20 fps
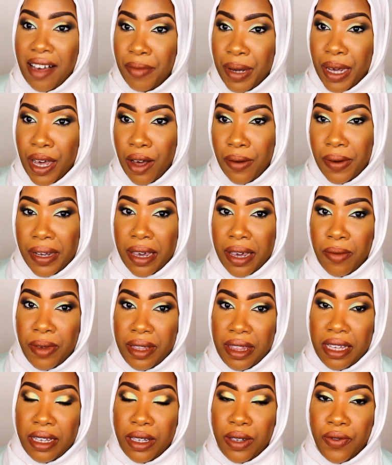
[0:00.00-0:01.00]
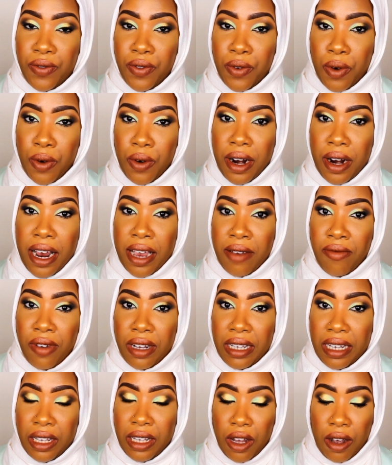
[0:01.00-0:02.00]
I've been going in with this for a
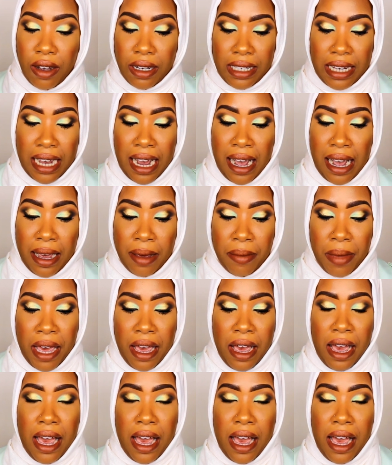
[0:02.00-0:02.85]
really long time,